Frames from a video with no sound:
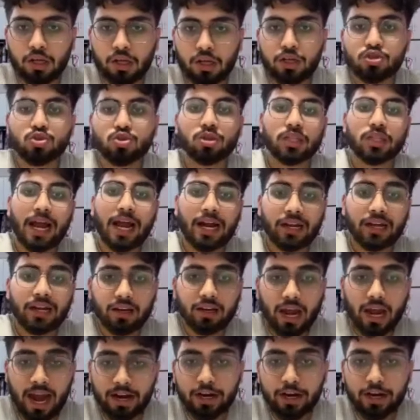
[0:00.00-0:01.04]
So that
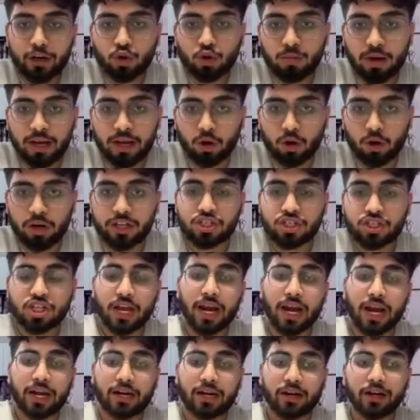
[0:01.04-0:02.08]
added to my knowledge,
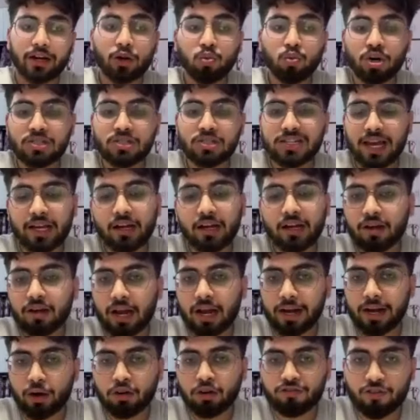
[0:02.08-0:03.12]
and it was like a
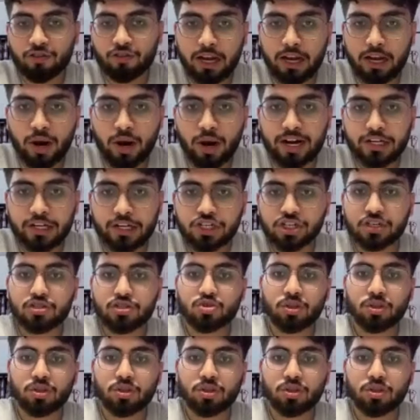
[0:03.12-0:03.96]
kind of value addition.